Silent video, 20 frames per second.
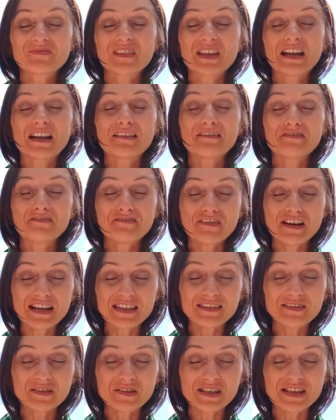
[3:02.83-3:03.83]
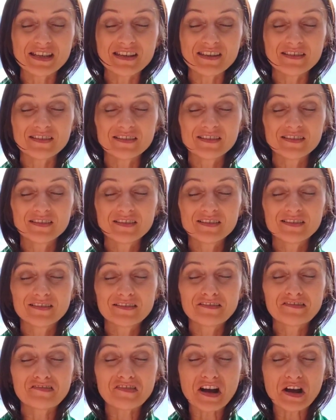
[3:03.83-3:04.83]
I finally
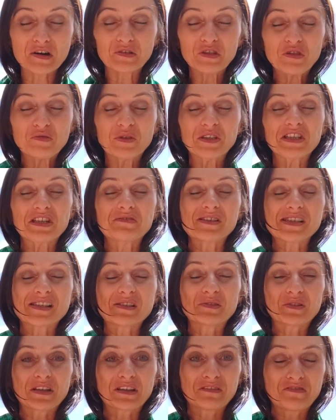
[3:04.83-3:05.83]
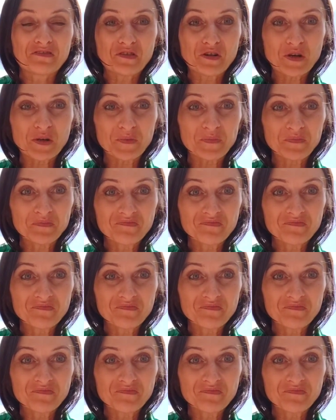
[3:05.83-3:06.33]
found what I was looking for.